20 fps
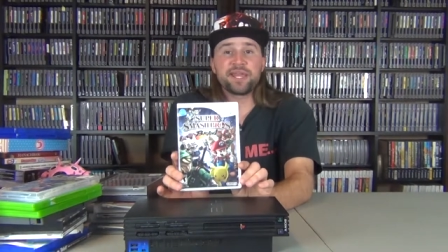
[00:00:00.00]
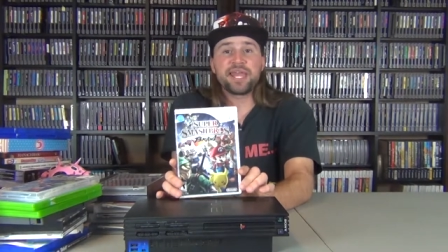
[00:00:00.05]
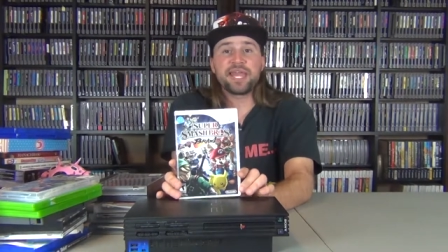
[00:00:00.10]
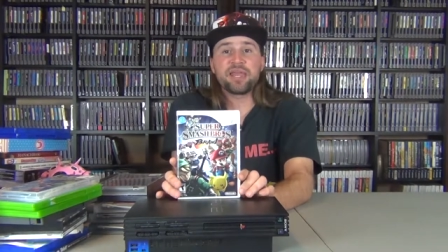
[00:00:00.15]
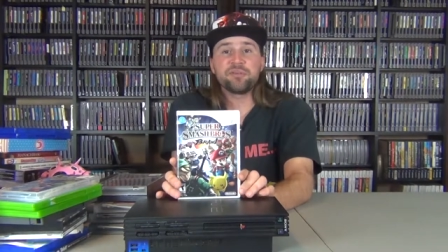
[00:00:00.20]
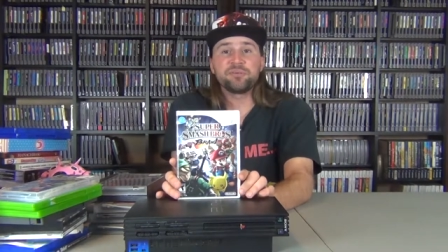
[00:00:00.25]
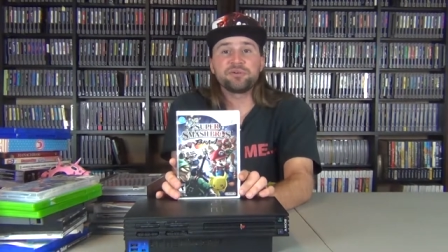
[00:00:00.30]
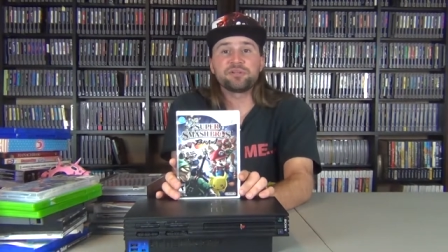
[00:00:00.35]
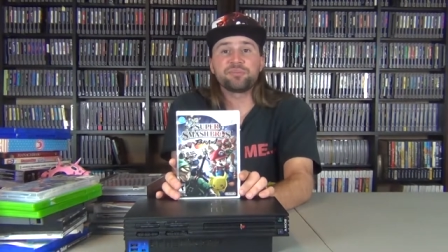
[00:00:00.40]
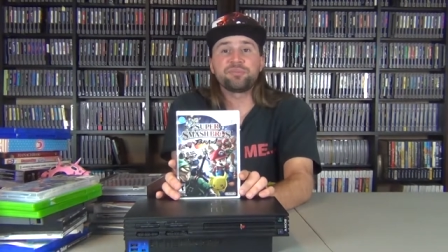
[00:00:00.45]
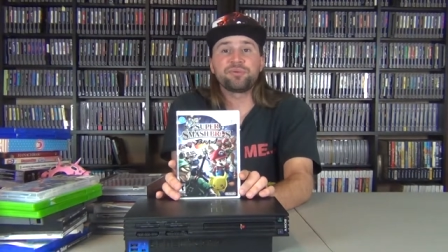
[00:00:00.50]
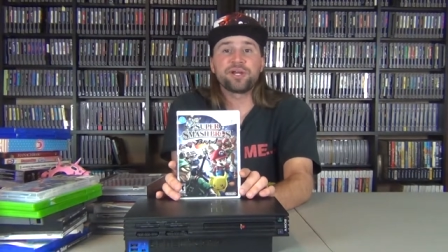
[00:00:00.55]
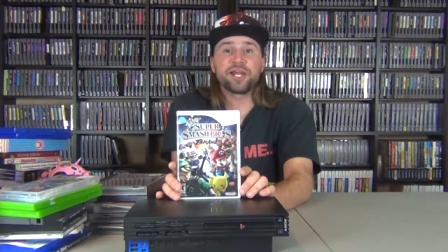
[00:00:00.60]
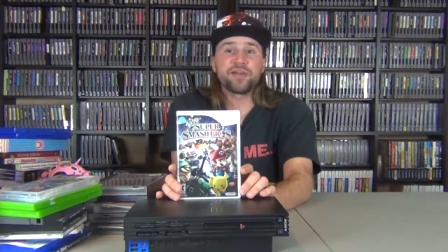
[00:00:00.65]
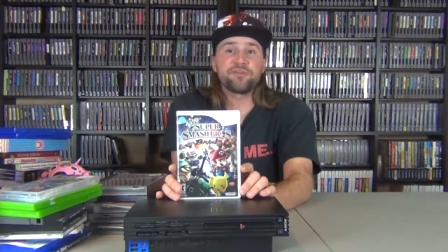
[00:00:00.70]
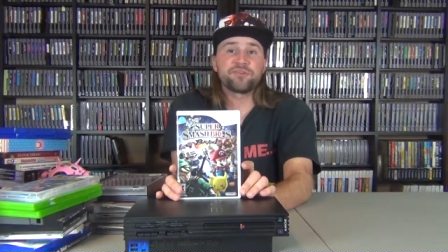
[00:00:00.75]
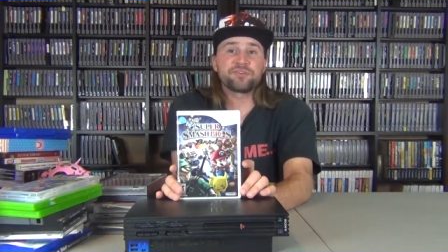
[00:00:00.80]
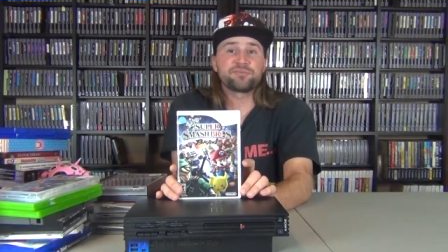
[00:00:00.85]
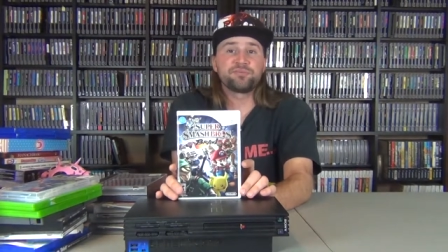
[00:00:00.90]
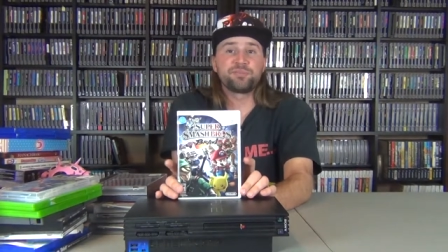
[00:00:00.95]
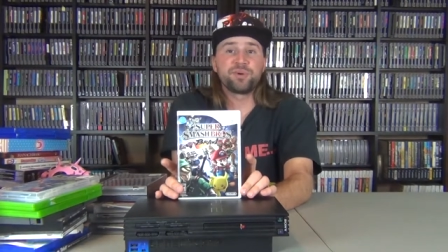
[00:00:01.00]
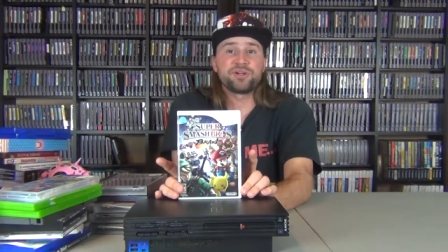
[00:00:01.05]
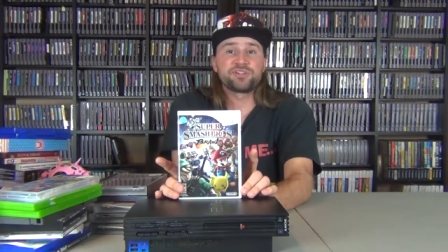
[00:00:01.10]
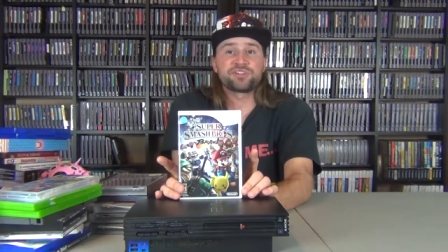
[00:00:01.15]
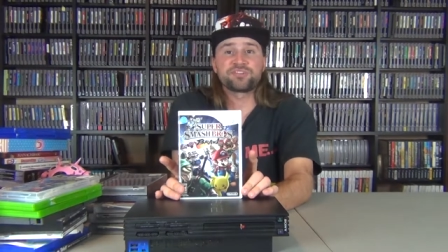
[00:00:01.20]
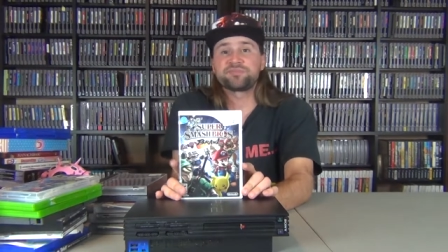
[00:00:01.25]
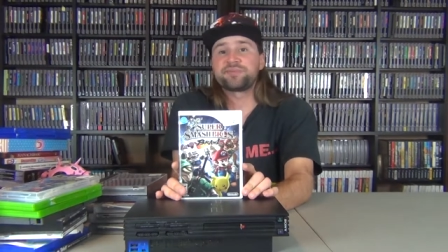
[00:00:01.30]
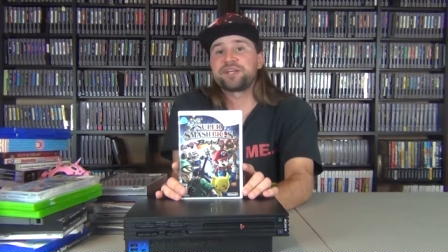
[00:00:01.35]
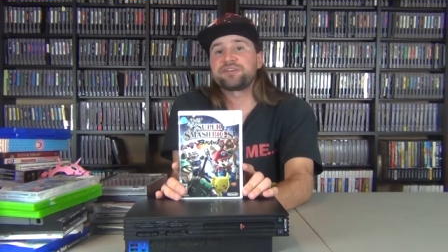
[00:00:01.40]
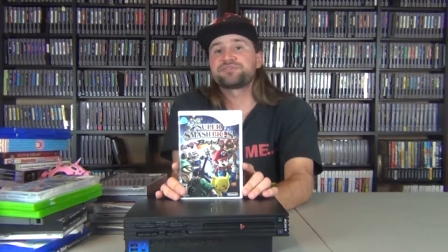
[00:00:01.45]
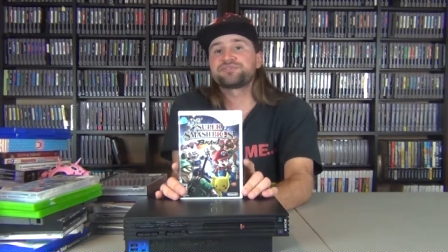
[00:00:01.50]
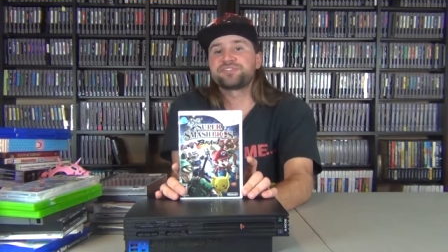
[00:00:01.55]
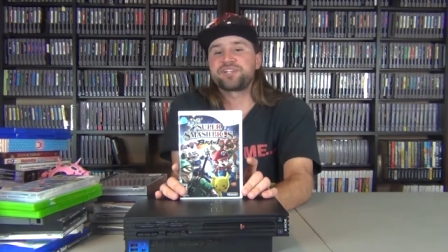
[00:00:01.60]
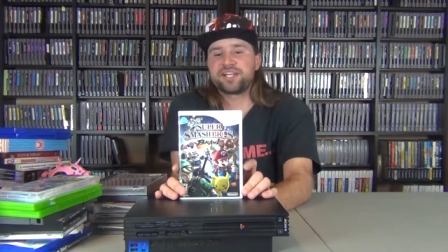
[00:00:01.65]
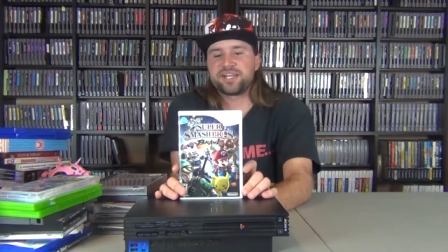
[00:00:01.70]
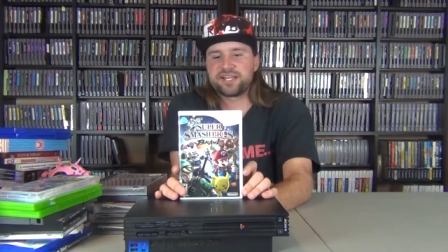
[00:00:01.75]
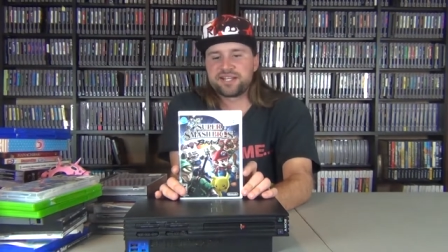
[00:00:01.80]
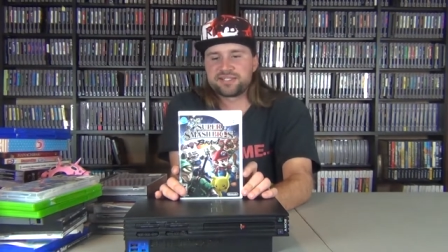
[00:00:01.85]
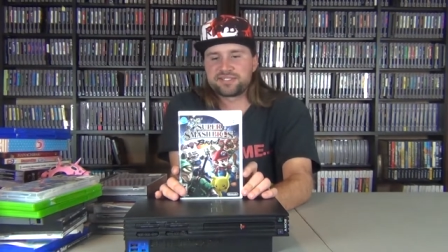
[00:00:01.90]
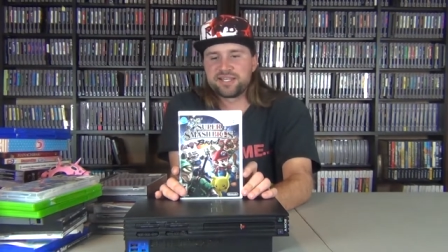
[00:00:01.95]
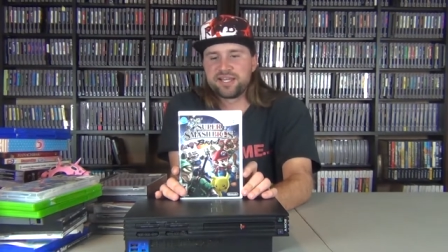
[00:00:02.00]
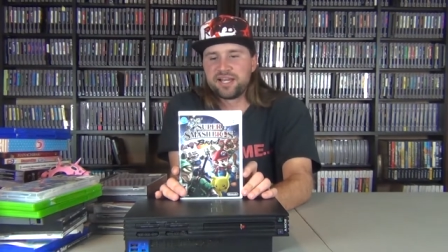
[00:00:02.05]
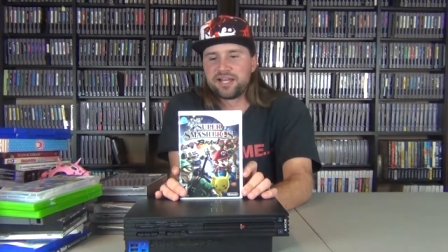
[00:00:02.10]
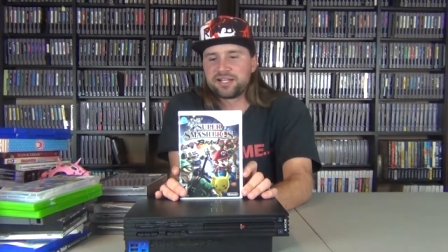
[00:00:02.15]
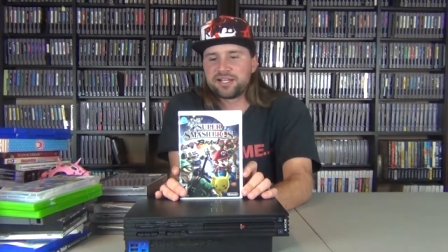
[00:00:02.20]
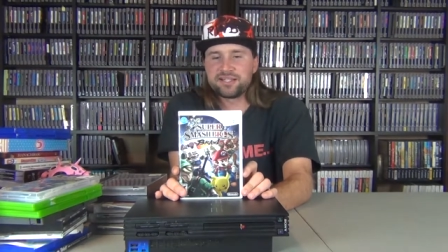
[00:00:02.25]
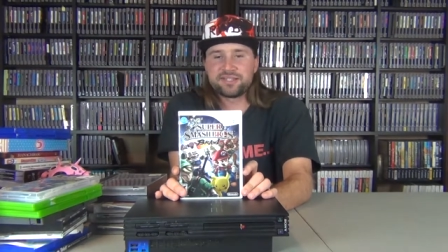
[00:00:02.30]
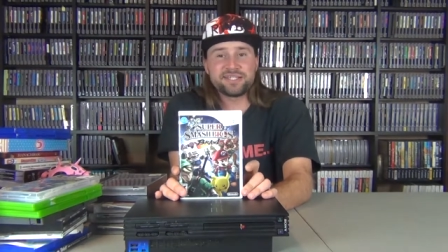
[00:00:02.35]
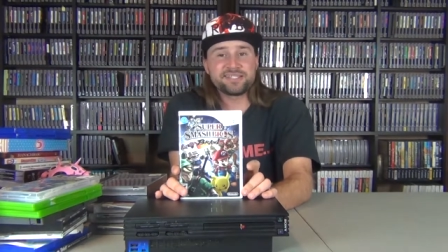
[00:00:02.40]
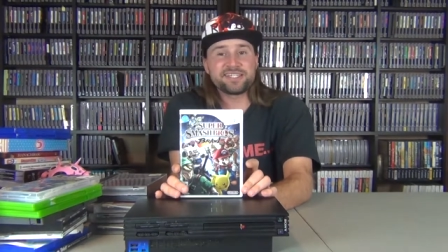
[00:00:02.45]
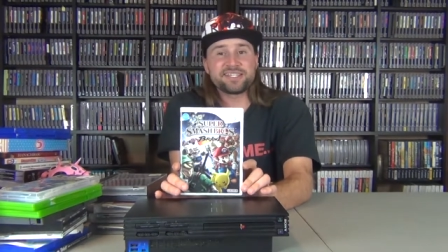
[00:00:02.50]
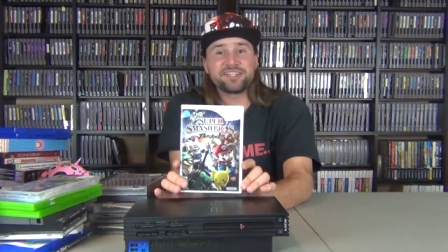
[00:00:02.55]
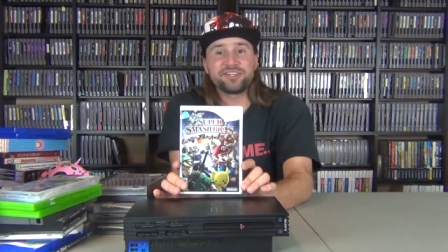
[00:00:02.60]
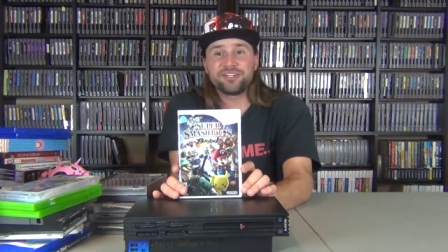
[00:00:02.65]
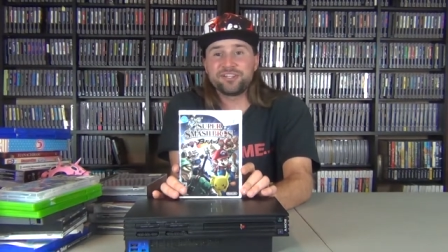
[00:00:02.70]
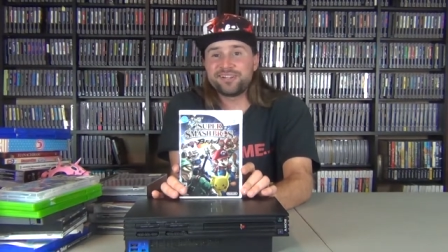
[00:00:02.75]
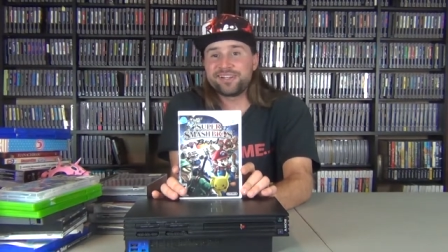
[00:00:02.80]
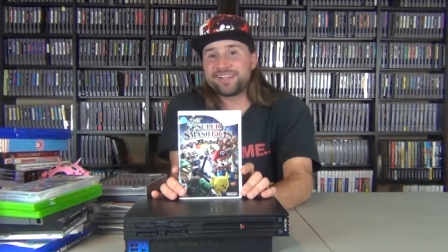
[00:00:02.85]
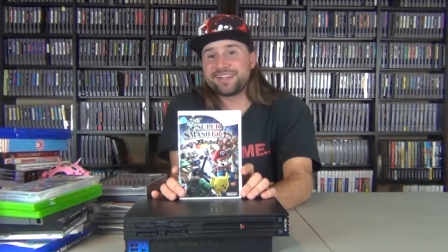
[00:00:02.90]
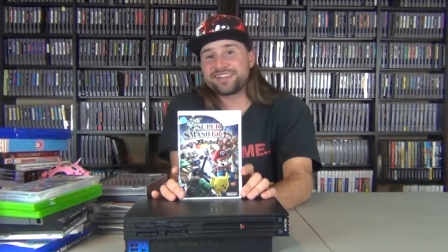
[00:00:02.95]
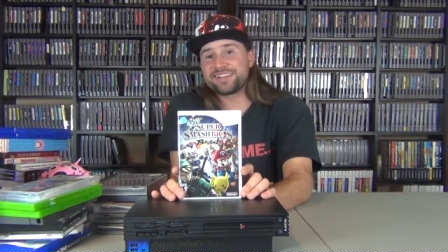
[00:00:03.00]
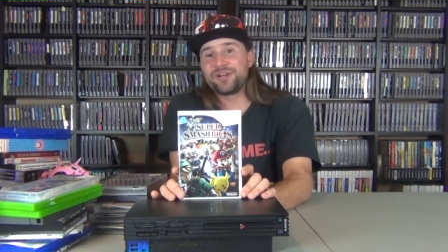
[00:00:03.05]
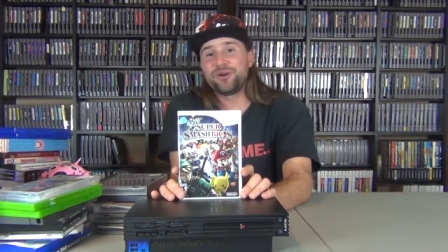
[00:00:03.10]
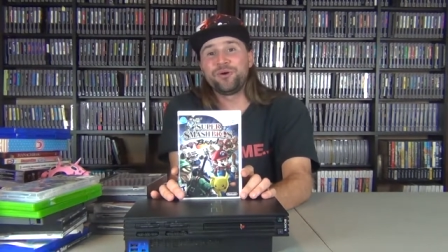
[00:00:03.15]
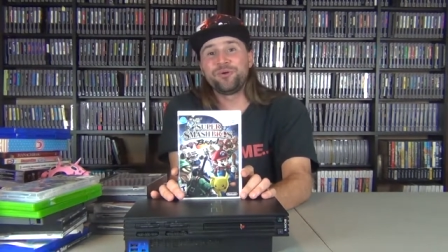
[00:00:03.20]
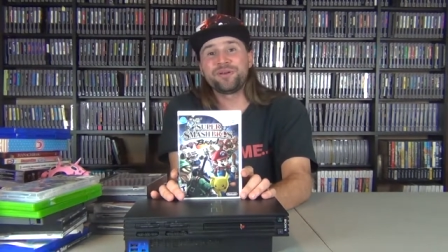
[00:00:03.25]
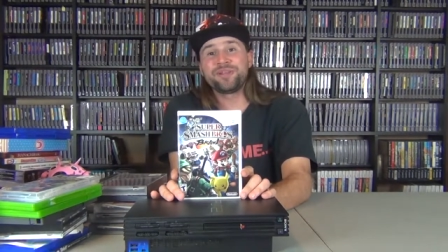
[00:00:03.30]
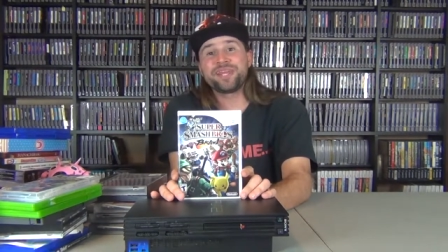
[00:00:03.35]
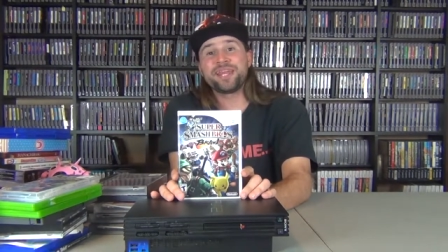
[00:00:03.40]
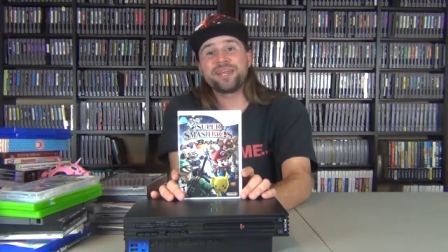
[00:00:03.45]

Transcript: able to play with a bunch of my friends, because this is literally like the only